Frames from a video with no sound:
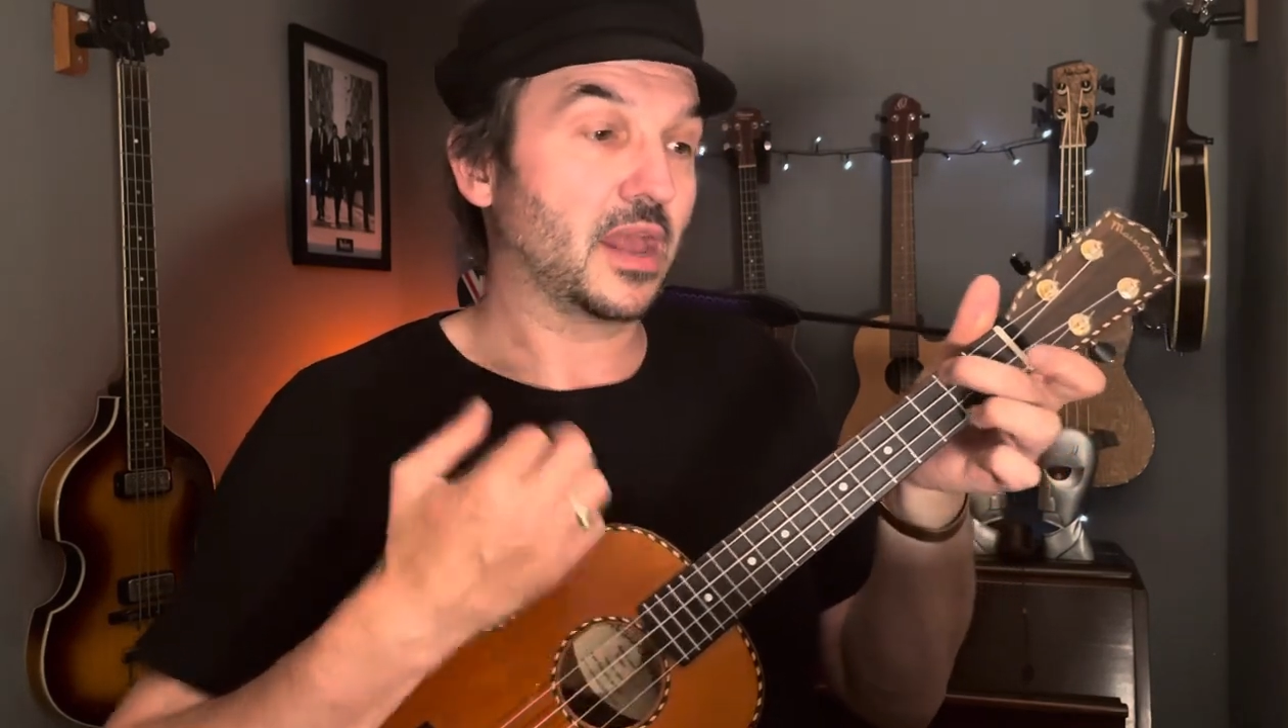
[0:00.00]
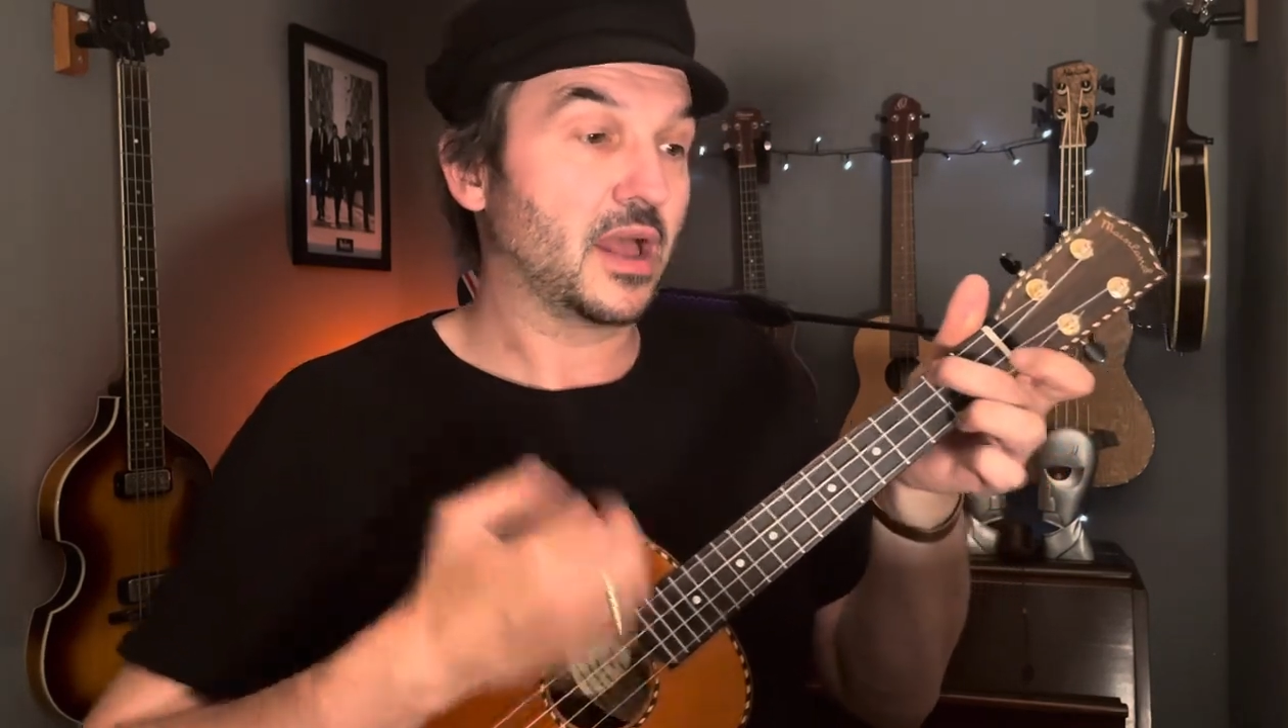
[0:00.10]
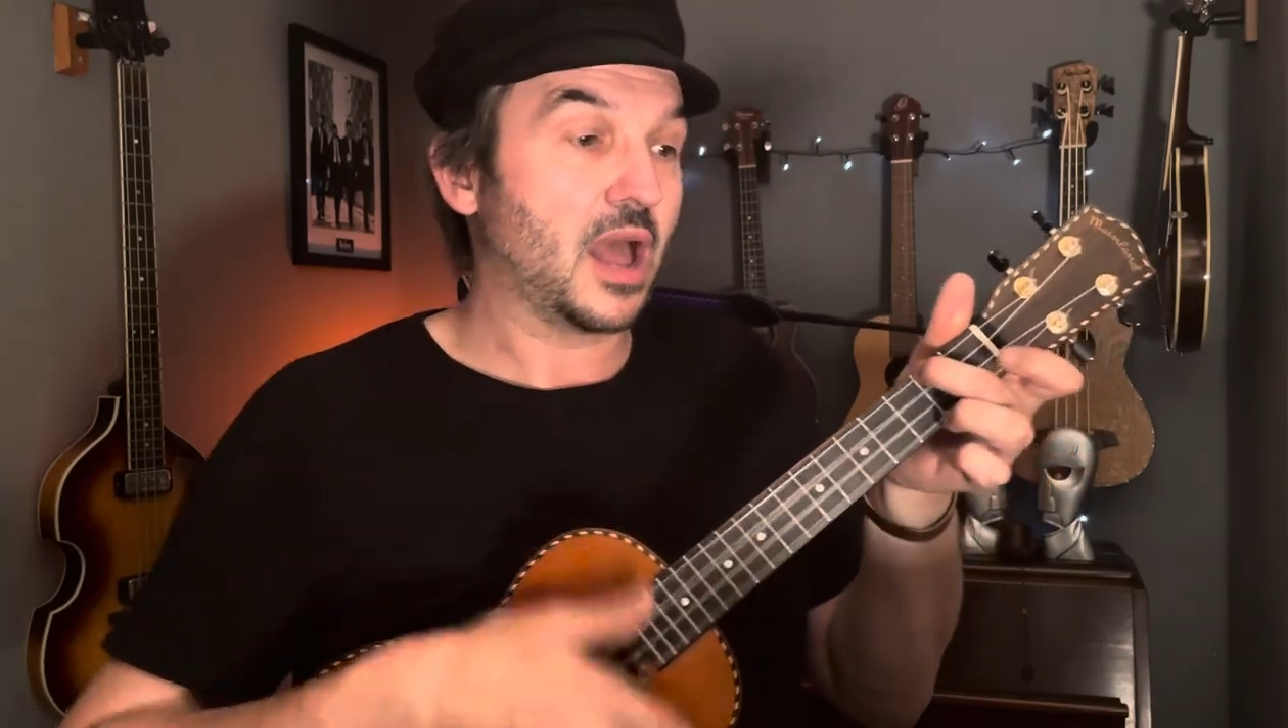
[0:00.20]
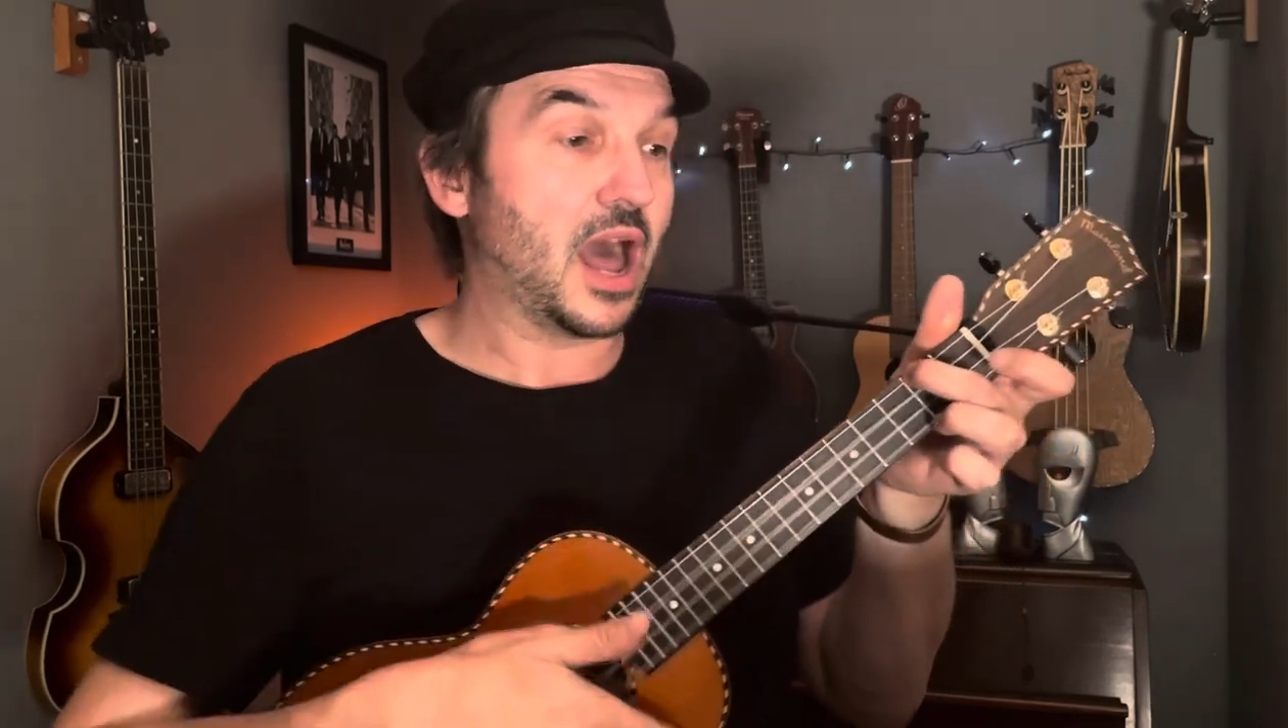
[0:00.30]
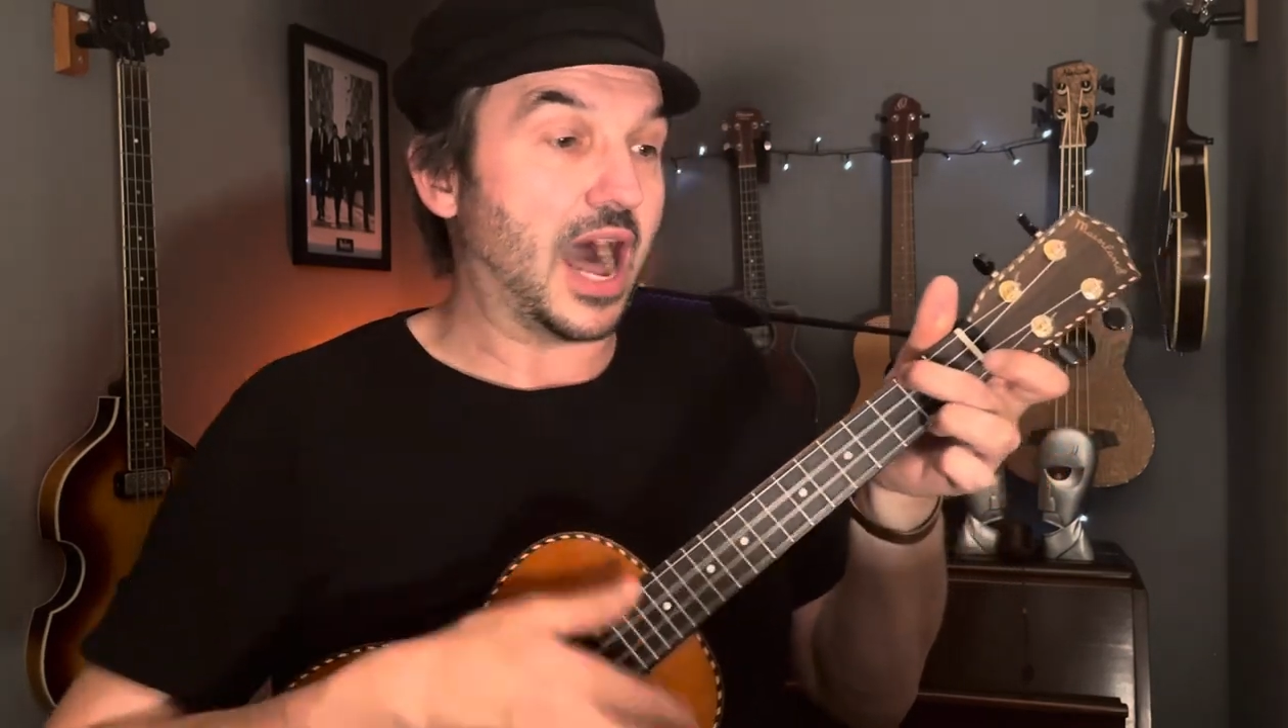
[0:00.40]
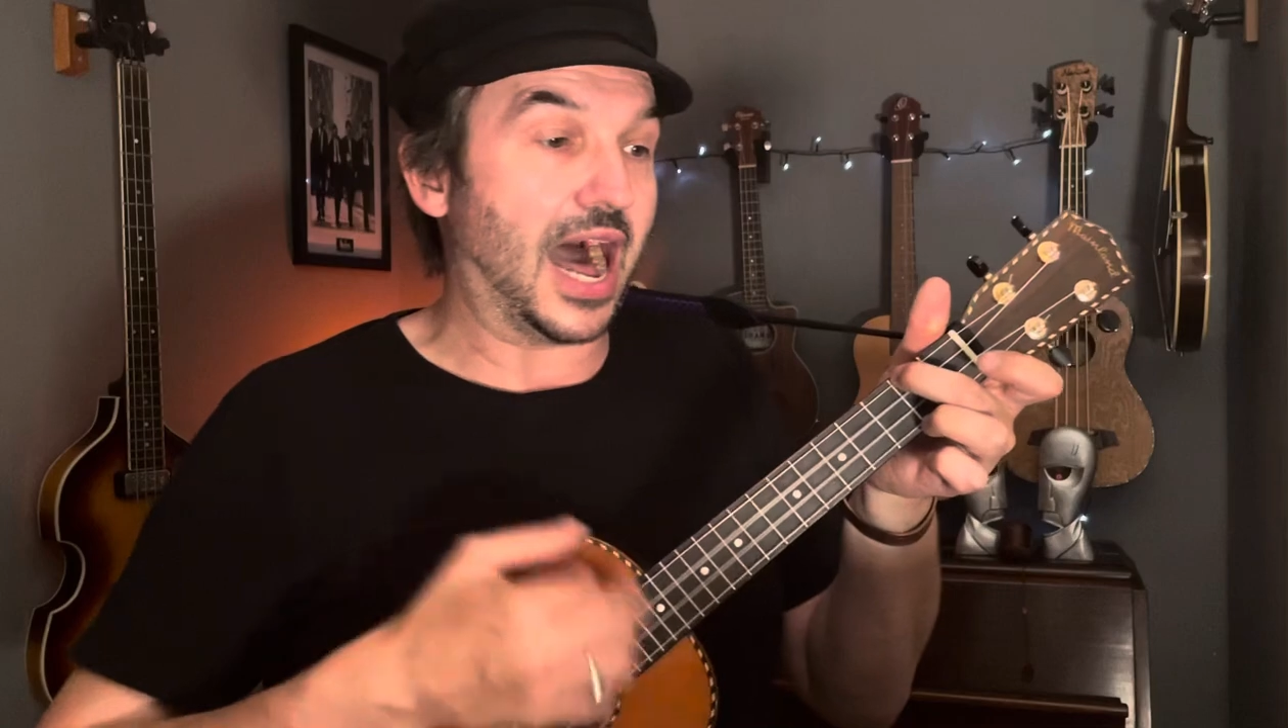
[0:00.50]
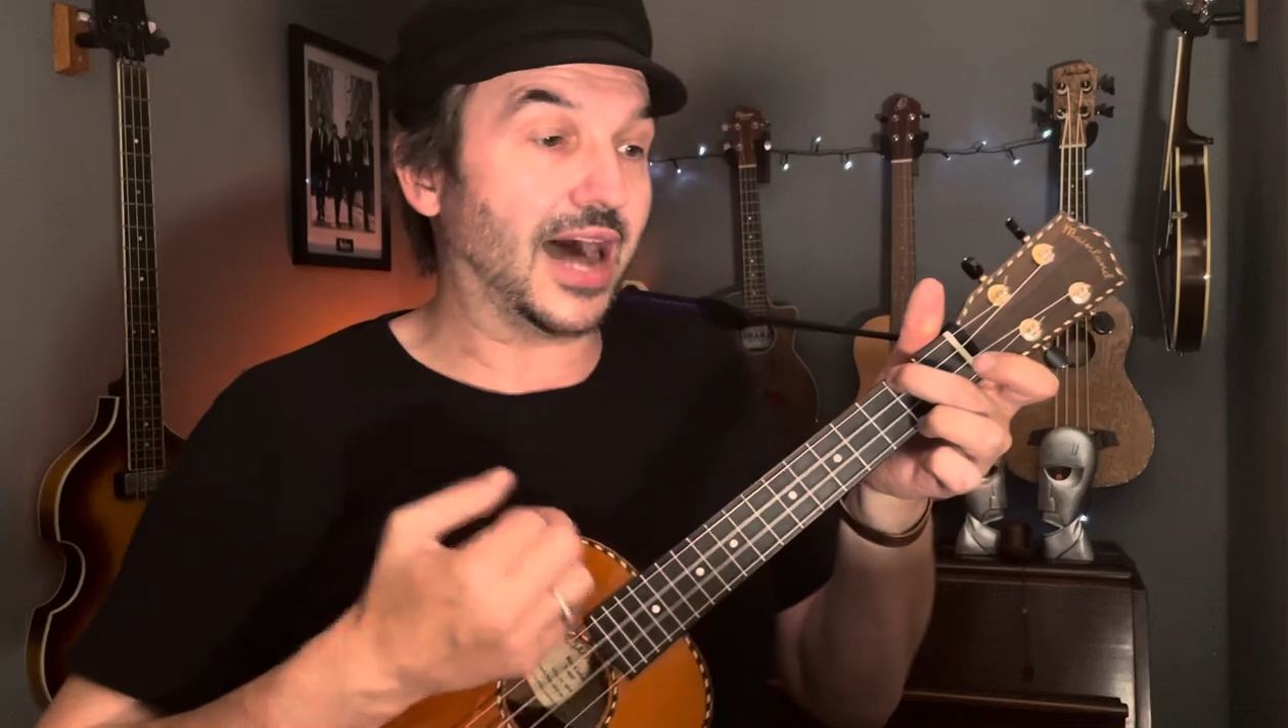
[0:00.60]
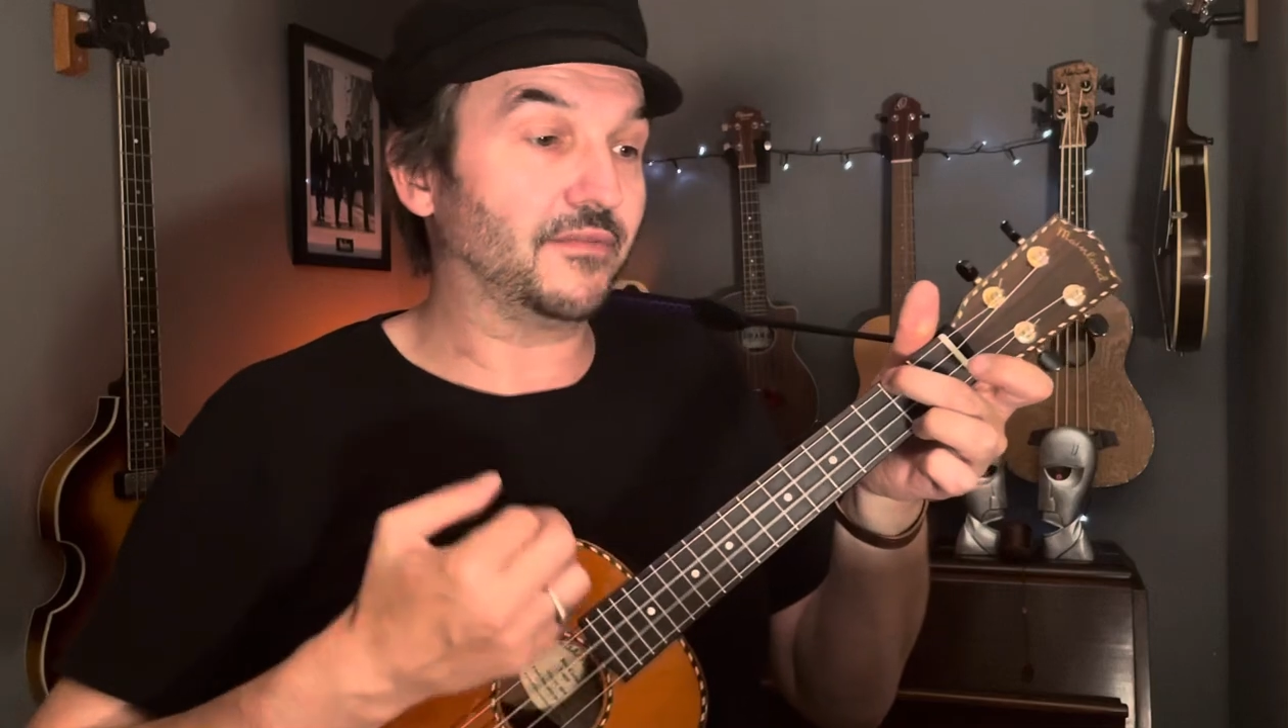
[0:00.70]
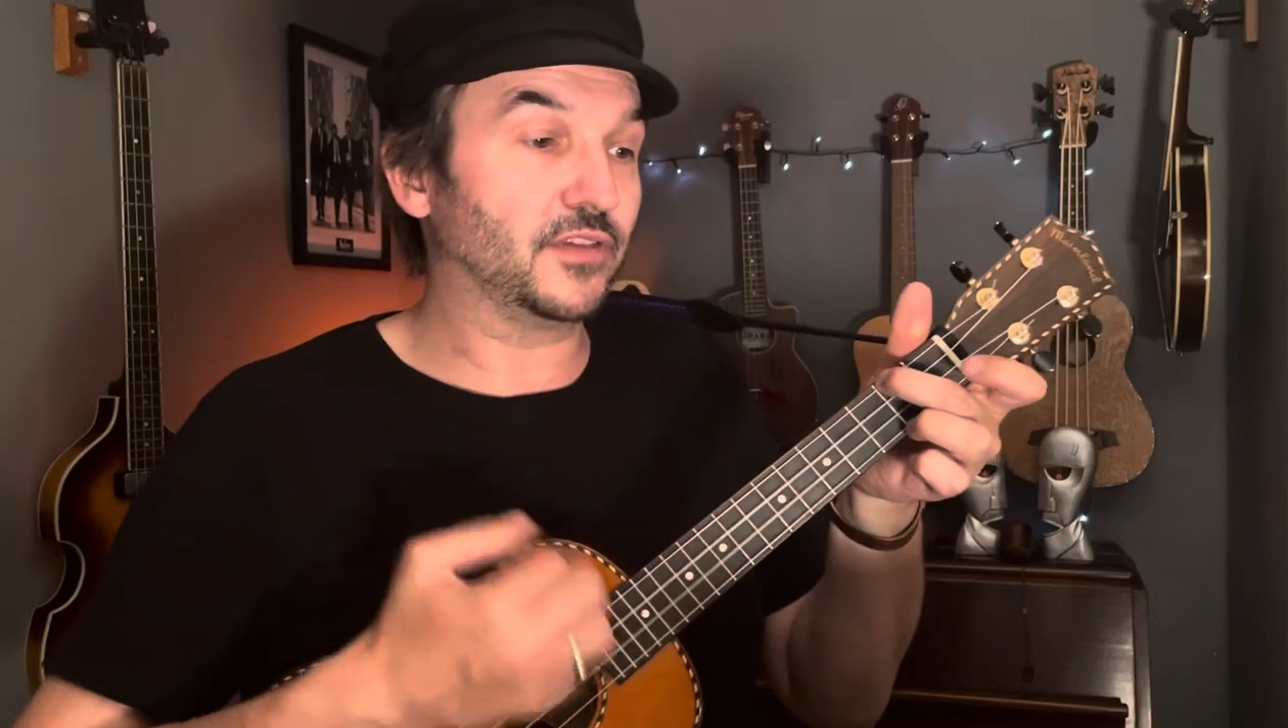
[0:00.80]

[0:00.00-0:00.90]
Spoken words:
I've